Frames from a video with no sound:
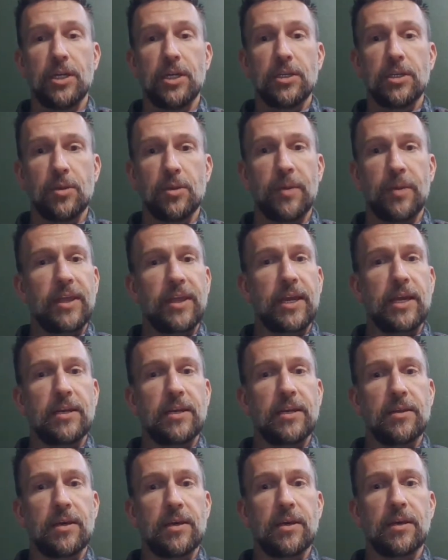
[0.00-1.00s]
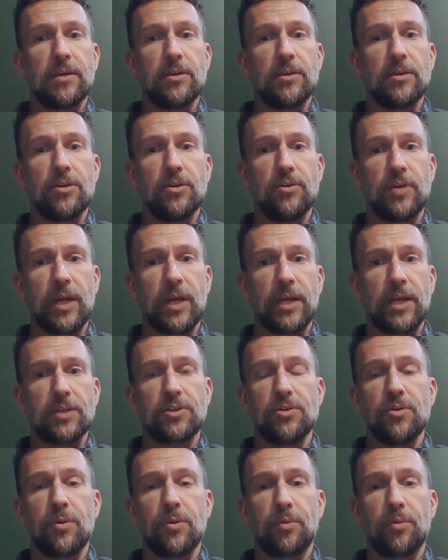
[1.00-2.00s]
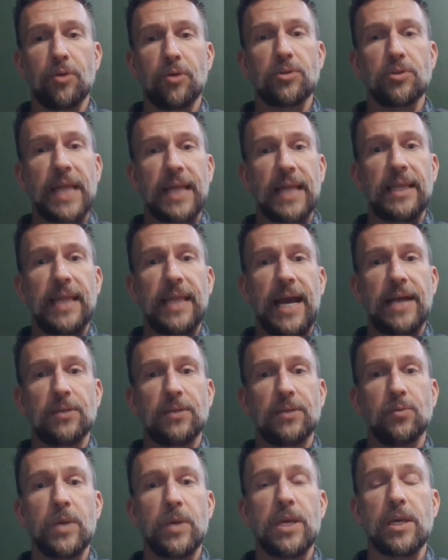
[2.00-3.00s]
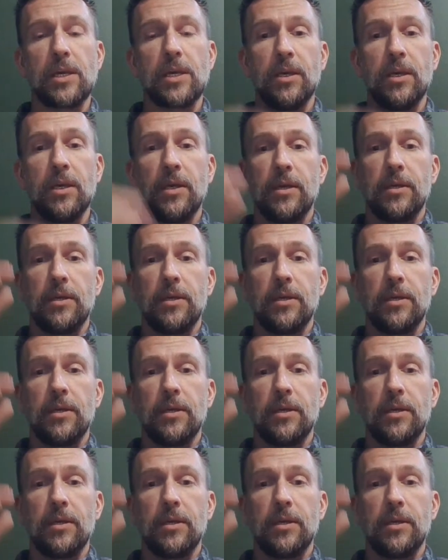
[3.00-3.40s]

So by the end of the unit, as you approach that last week,